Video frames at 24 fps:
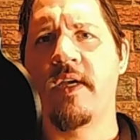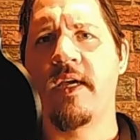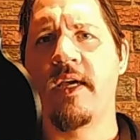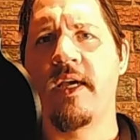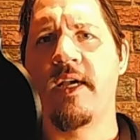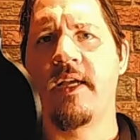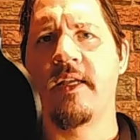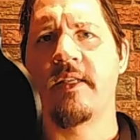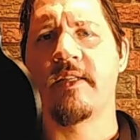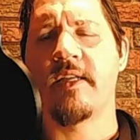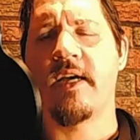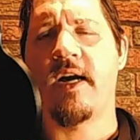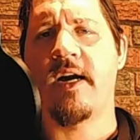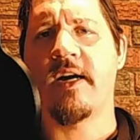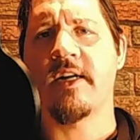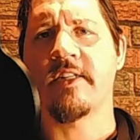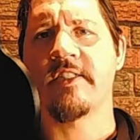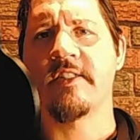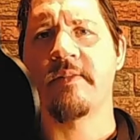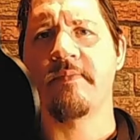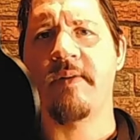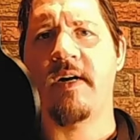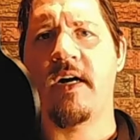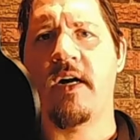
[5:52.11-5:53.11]
He
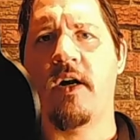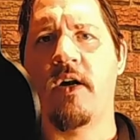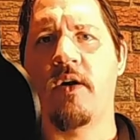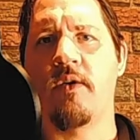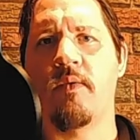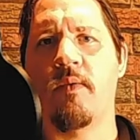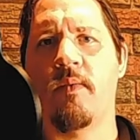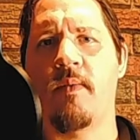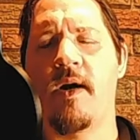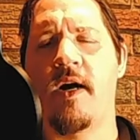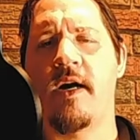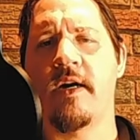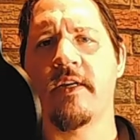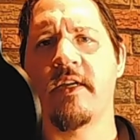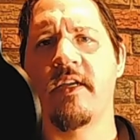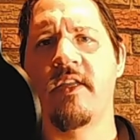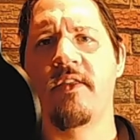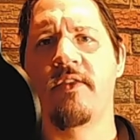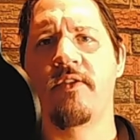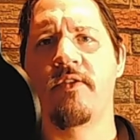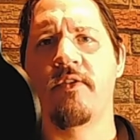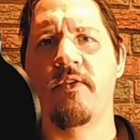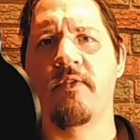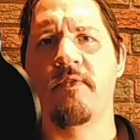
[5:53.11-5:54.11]
talks about
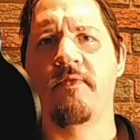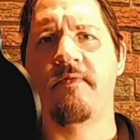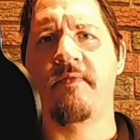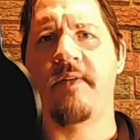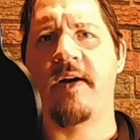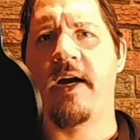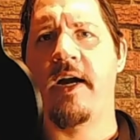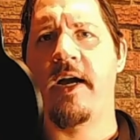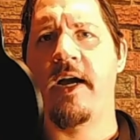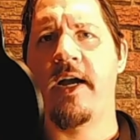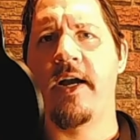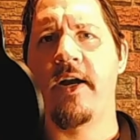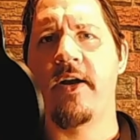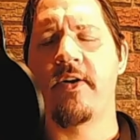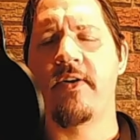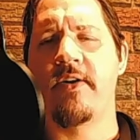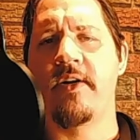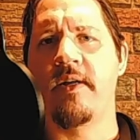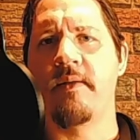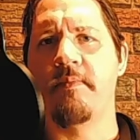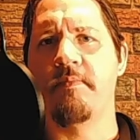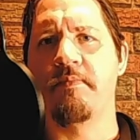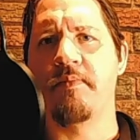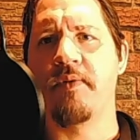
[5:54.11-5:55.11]
walking through fire
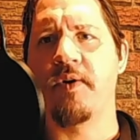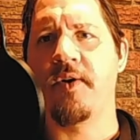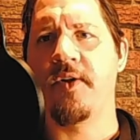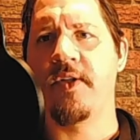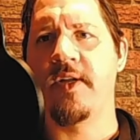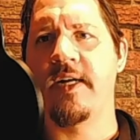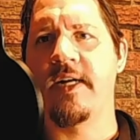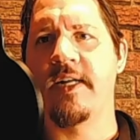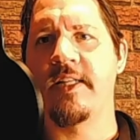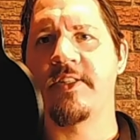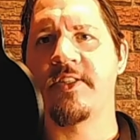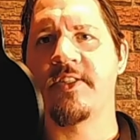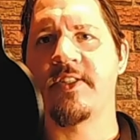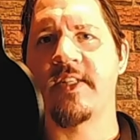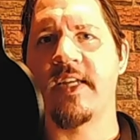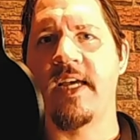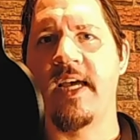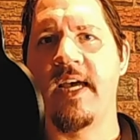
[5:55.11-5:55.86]
and bullets